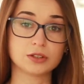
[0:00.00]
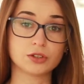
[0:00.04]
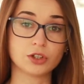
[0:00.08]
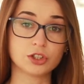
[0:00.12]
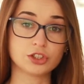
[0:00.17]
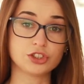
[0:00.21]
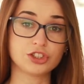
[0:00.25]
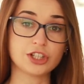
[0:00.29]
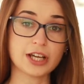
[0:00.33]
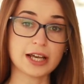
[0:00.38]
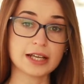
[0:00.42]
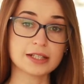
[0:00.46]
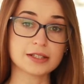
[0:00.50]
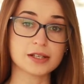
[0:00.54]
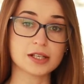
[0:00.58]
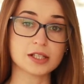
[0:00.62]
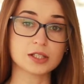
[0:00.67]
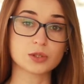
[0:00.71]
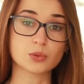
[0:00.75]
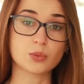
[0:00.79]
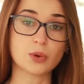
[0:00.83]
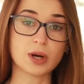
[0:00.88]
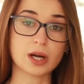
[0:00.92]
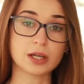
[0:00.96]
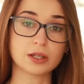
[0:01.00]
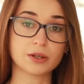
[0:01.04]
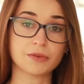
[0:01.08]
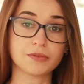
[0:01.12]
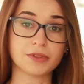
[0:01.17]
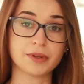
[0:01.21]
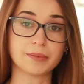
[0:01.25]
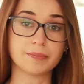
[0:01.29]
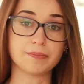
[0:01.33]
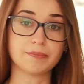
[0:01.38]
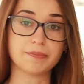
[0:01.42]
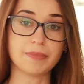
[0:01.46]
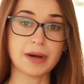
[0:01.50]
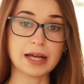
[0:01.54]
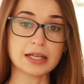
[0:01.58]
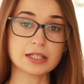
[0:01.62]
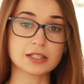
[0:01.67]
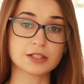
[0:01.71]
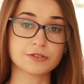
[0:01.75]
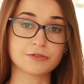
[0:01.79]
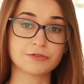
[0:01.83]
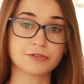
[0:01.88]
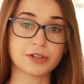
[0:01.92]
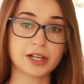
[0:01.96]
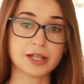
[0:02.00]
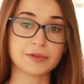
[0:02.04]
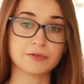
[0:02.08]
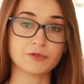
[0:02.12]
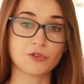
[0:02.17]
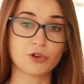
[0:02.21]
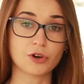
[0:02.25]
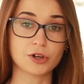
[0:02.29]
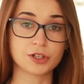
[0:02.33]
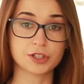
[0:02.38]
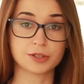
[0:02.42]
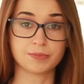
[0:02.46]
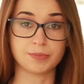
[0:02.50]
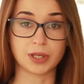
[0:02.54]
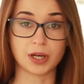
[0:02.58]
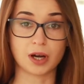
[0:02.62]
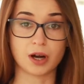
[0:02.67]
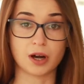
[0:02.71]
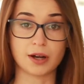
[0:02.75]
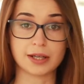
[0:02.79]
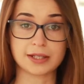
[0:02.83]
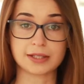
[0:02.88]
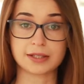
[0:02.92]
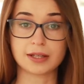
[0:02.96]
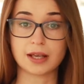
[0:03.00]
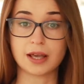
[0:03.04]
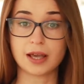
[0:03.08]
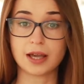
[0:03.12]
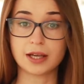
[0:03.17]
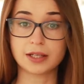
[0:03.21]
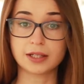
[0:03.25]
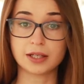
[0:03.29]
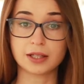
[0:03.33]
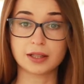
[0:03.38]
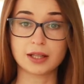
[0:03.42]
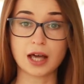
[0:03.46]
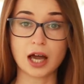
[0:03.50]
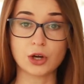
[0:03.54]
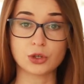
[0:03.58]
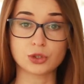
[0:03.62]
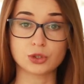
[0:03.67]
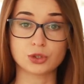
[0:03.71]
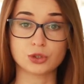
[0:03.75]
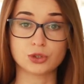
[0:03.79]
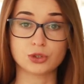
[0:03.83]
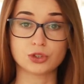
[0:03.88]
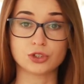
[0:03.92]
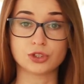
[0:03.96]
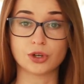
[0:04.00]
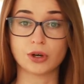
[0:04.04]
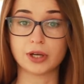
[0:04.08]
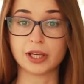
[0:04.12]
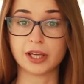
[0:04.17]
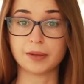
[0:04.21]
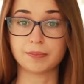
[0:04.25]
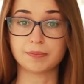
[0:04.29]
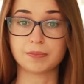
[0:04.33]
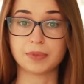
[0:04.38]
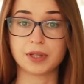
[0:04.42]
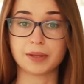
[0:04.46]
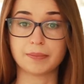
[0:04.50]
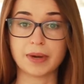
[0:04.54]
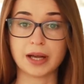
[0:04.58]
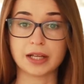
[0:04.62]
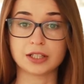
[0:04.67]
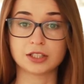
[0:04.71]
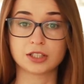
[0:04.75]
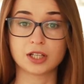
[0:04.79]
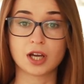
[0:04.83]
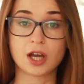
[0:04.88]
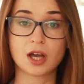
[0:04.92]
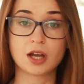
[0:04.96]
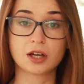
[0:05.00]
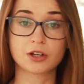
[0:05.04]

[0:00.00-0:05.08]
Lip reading: Node.js is one of the best frameworks because it allows you to implement